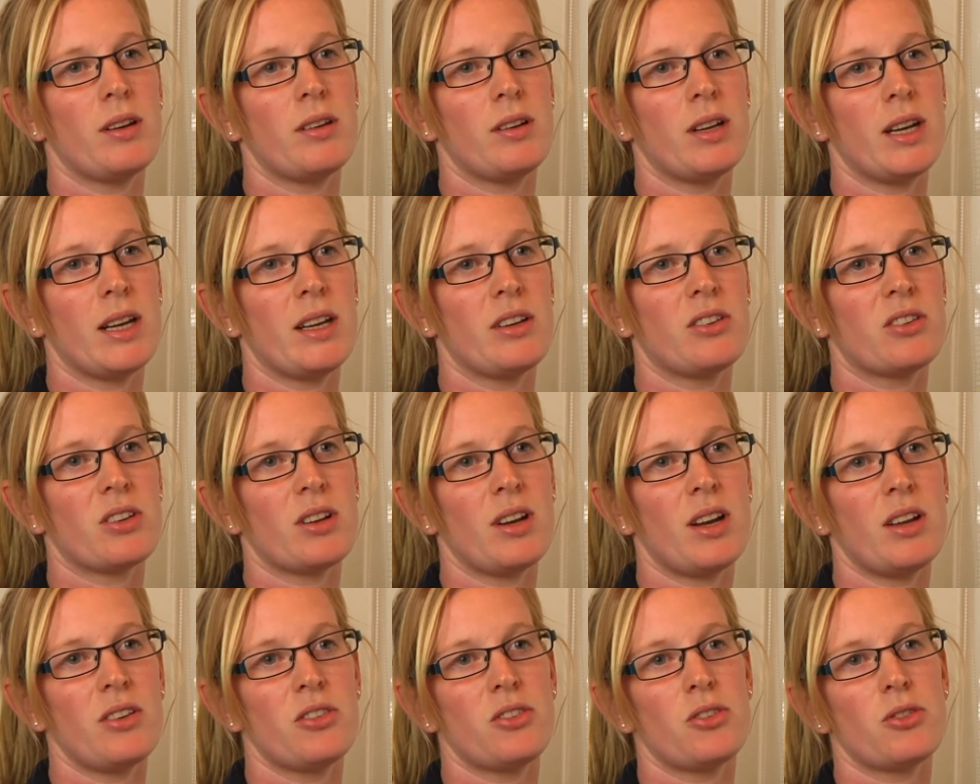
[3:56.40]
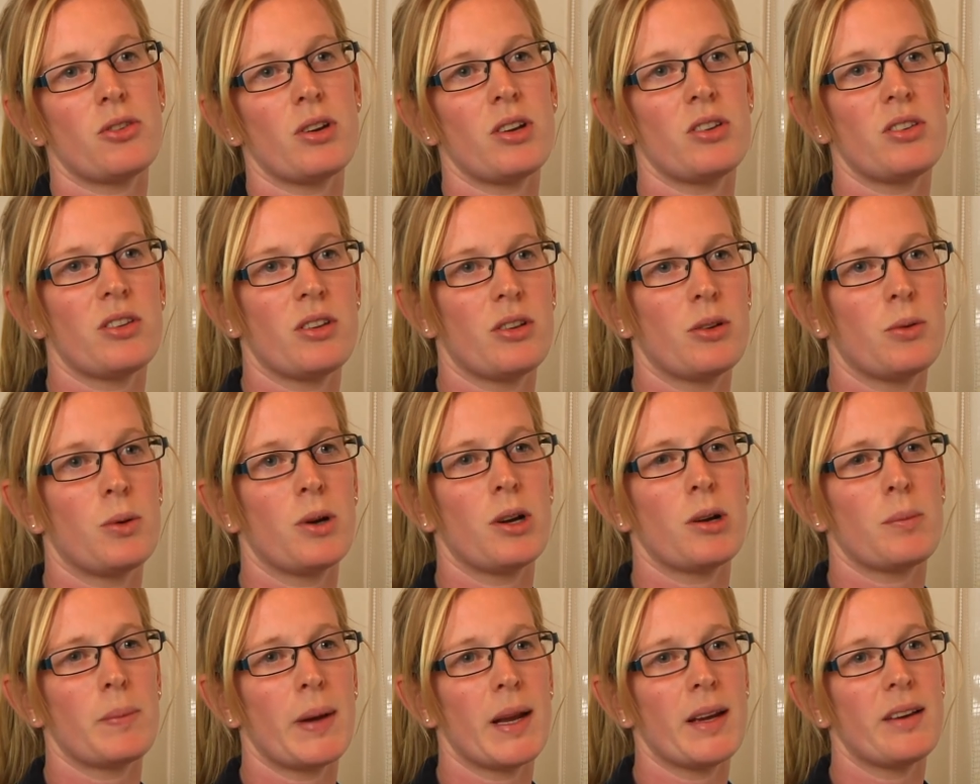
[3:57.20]
lead to less stress in the
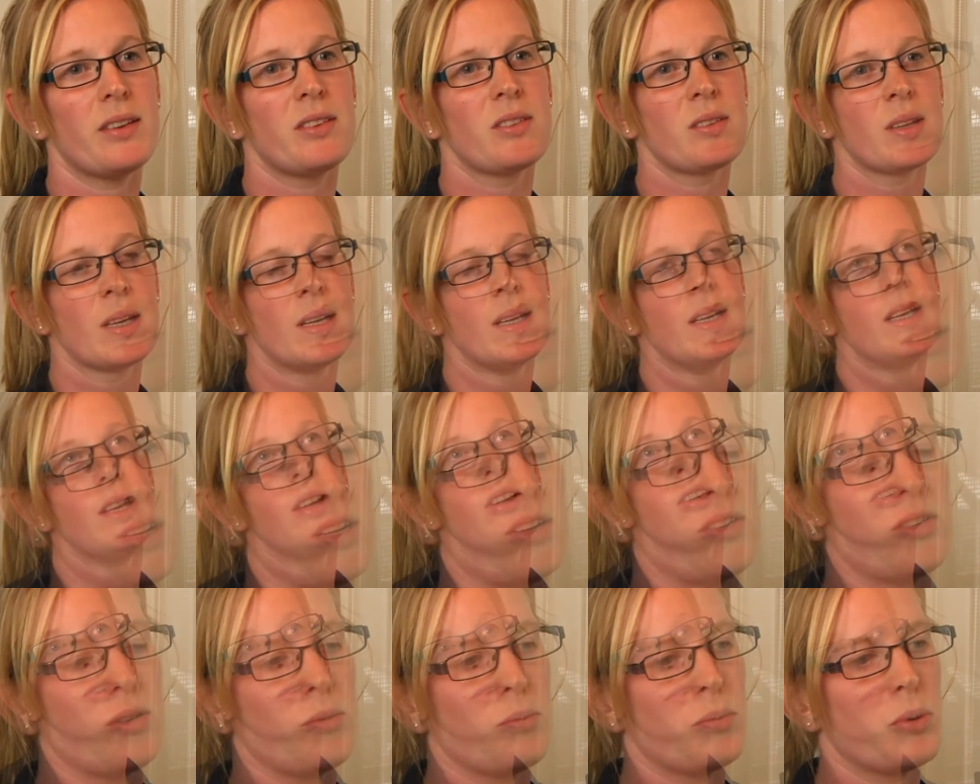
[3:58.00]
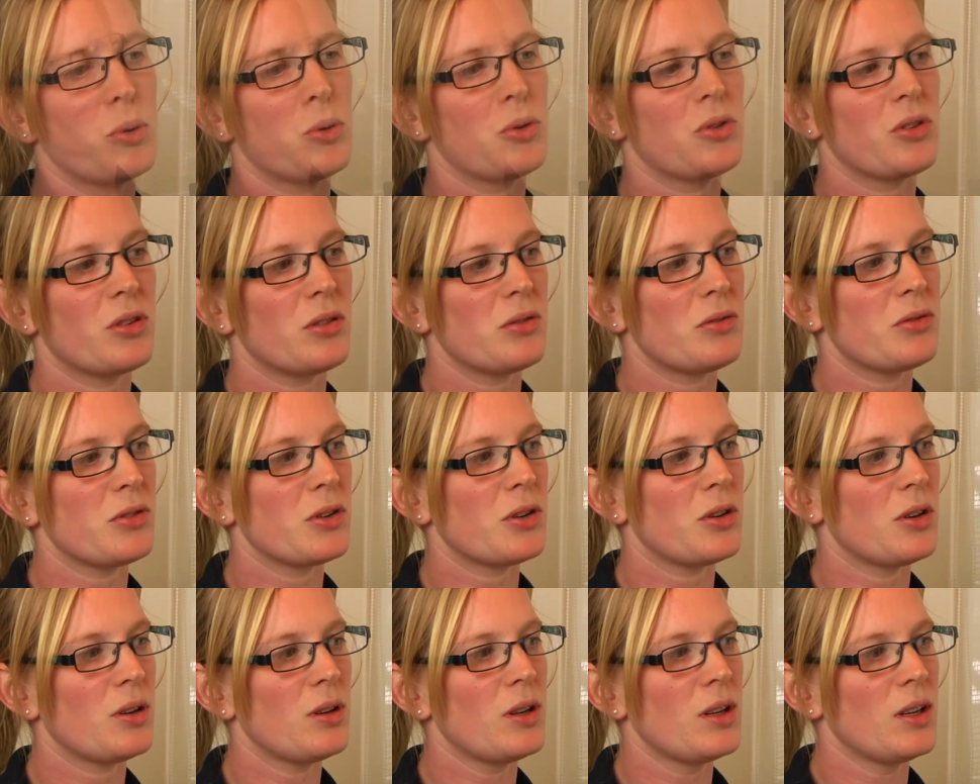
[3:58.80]
workplace. It's important
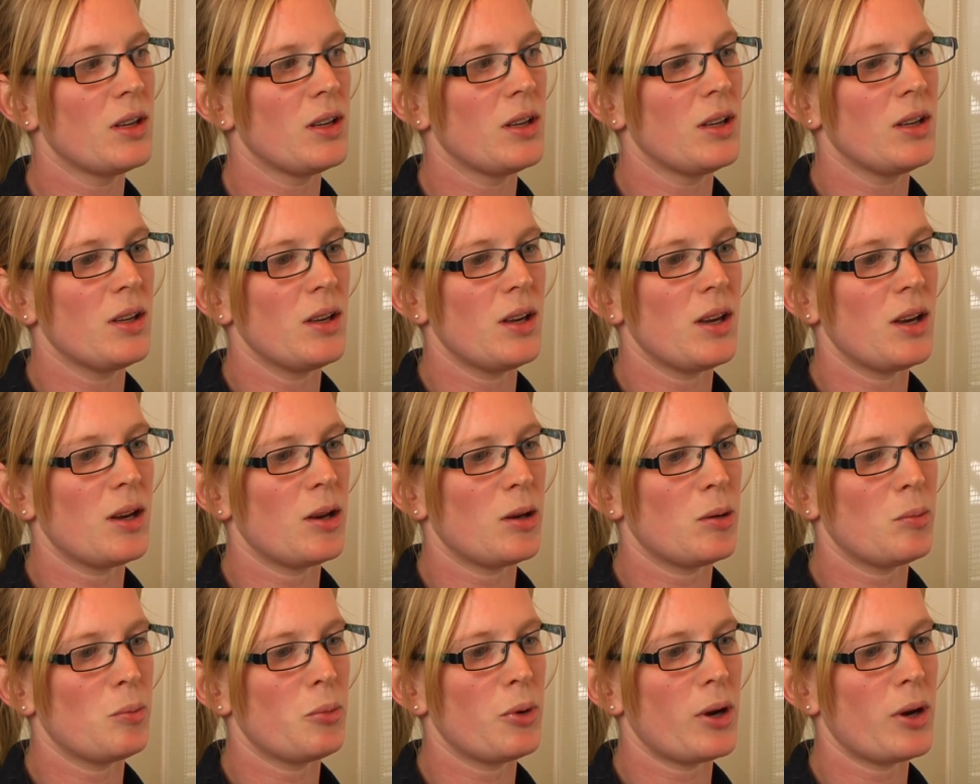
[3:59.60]
for um,